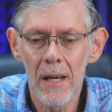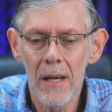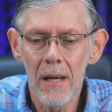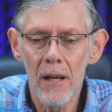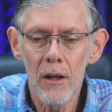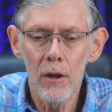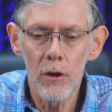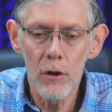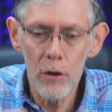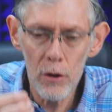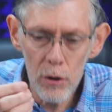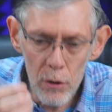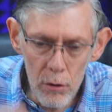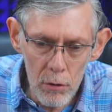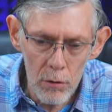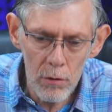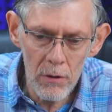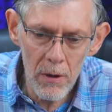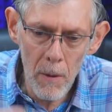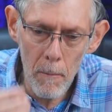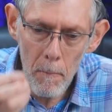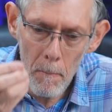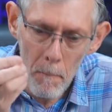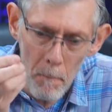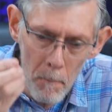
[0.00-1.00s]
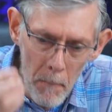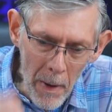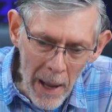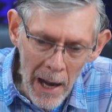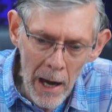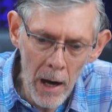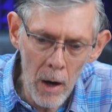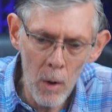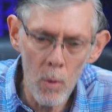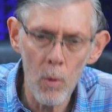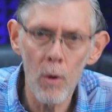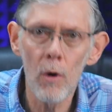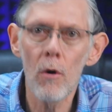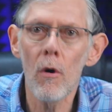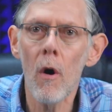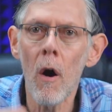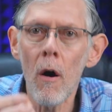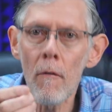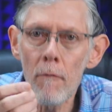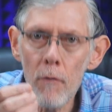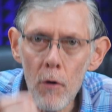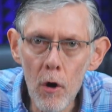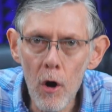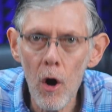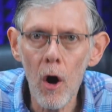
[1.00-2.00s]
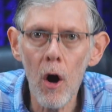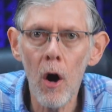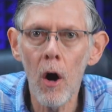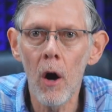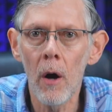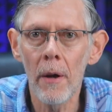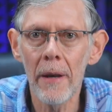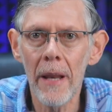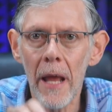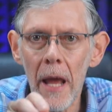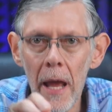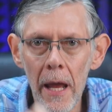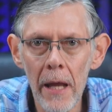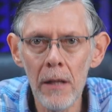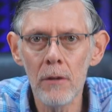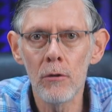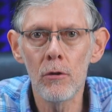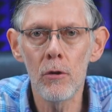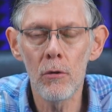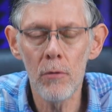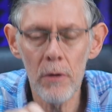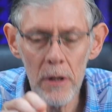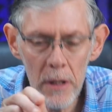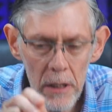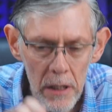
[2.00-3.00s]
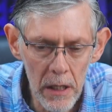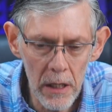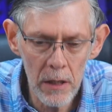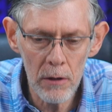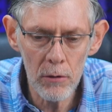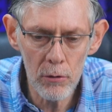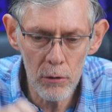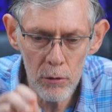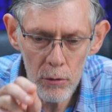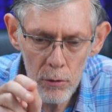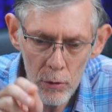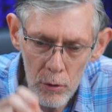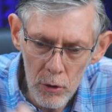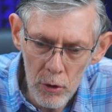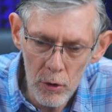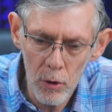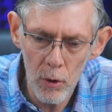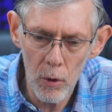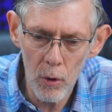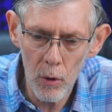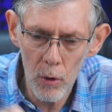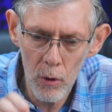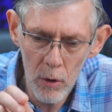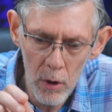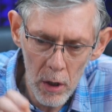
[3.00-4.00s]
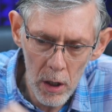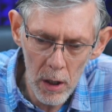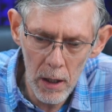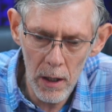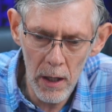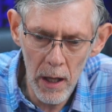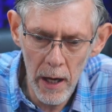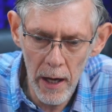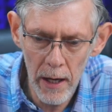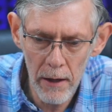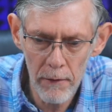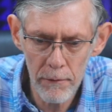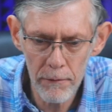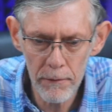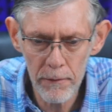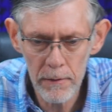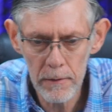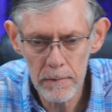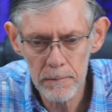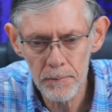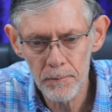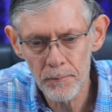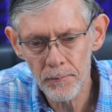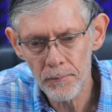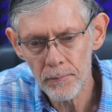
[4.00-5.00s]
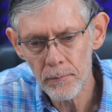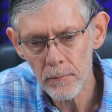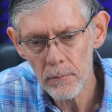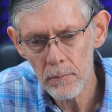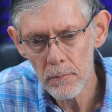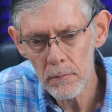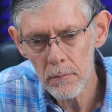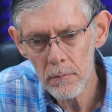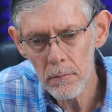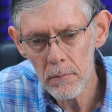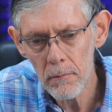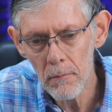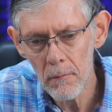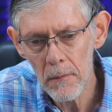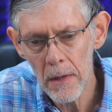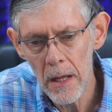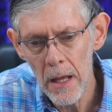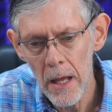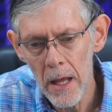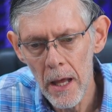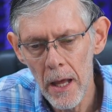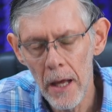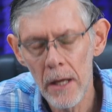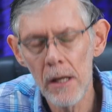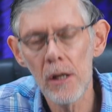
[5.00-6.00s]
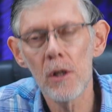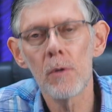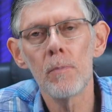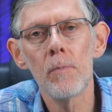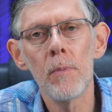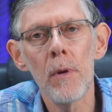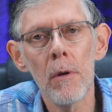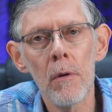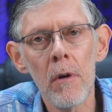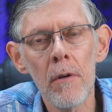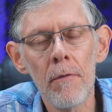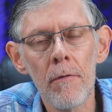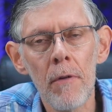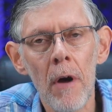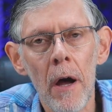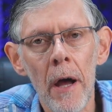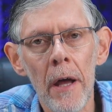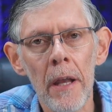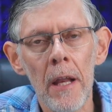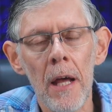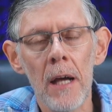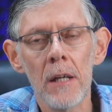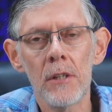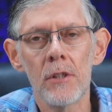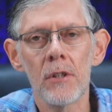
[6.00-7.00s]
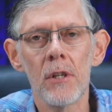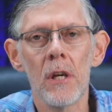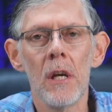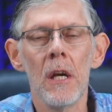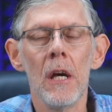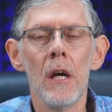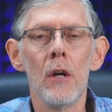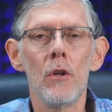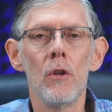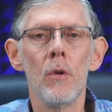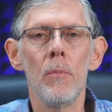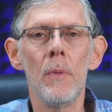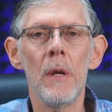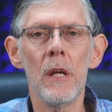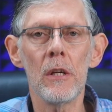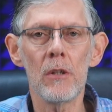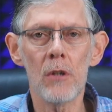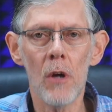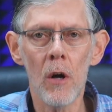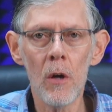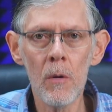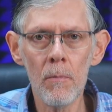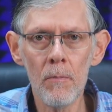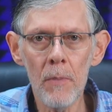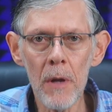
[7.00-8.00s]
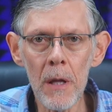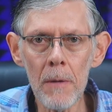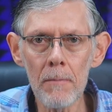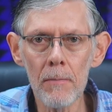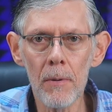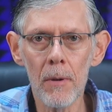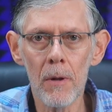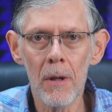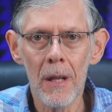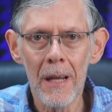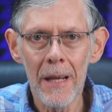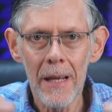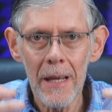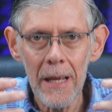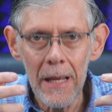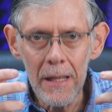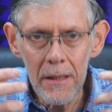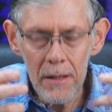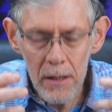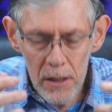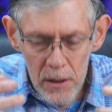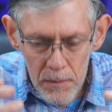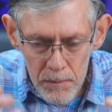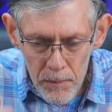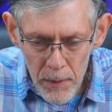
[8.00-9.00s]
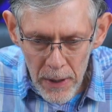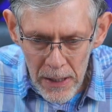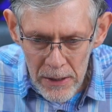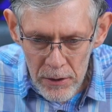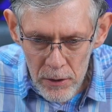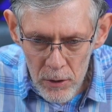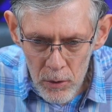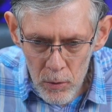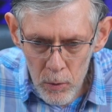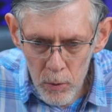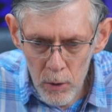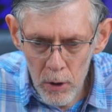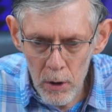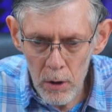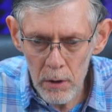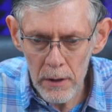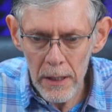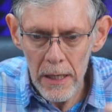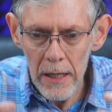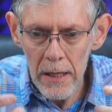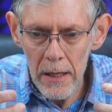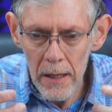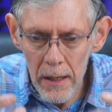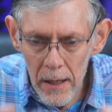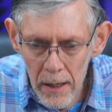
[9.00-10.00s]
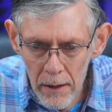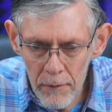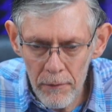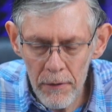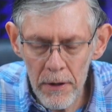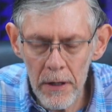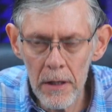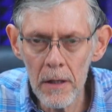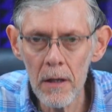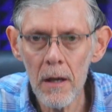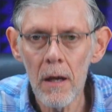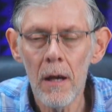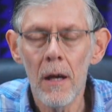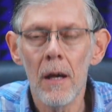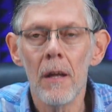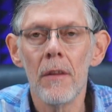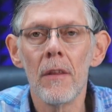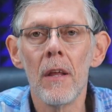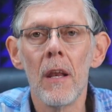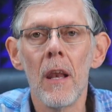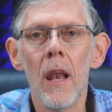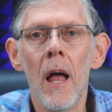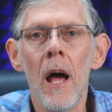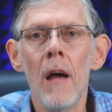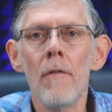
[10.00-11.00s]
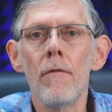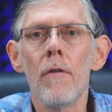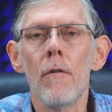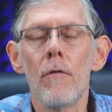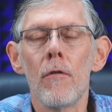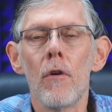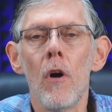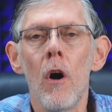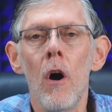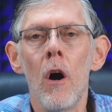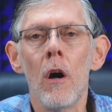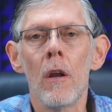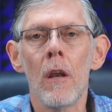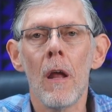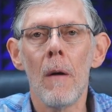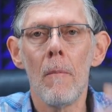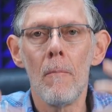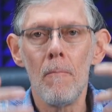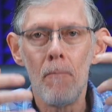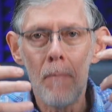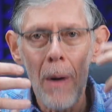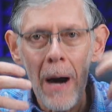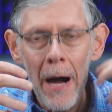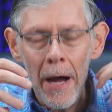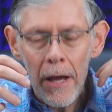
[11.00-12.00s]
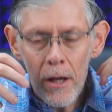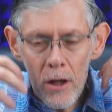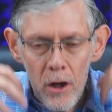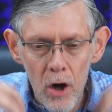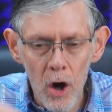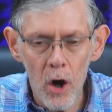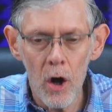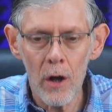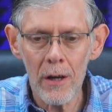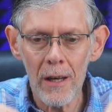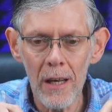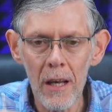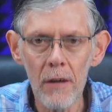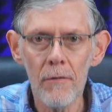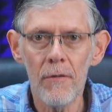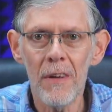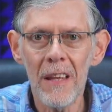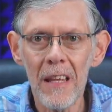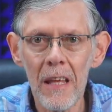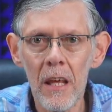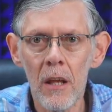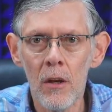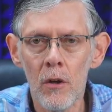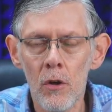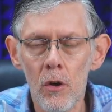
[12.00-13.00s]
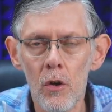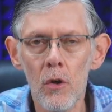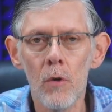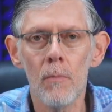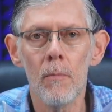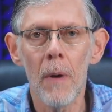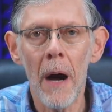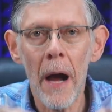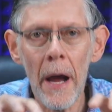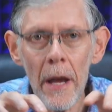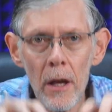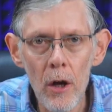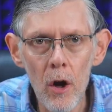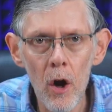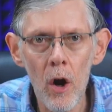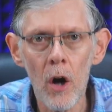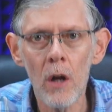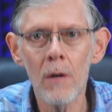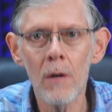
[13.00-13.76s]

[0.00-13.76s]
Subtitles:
through the power of God entering into your life. And he's purified us to be his own people in this present world, living the life of God, by God living in you, by God